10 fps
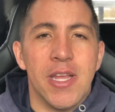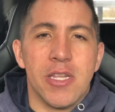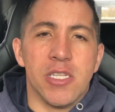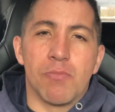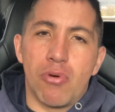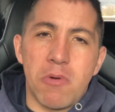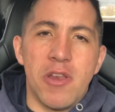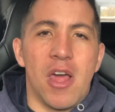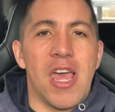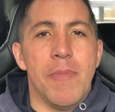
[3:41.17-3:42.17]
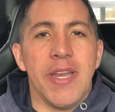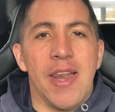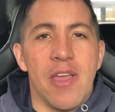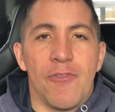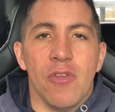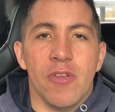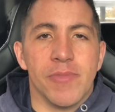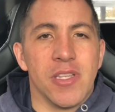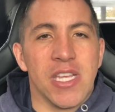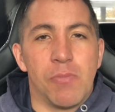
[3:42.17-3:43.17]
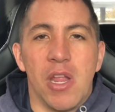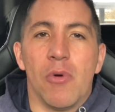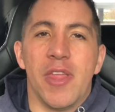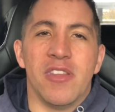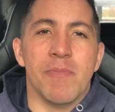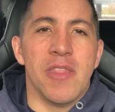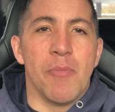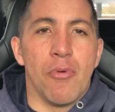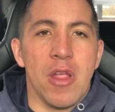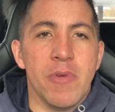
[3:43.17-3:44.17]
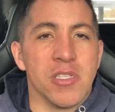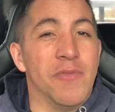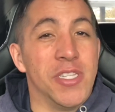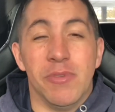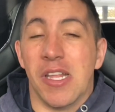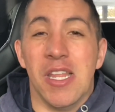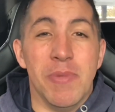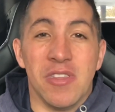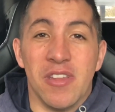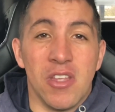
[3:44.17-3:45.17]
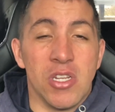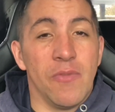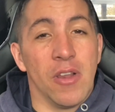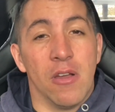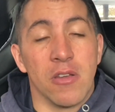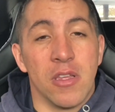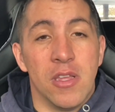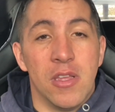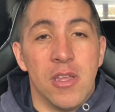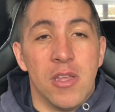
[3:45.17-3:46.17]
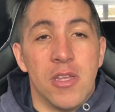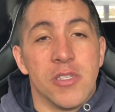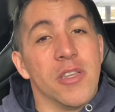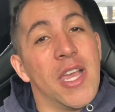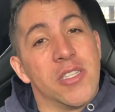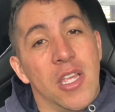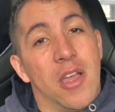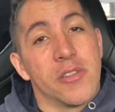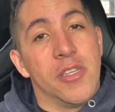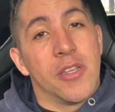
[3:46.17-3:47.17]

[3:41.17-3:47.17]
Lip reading: There's probably not that many left of them. So that's probably why they demand the premium, because obviously it was a limited edition, if you like. So that's the Arctic.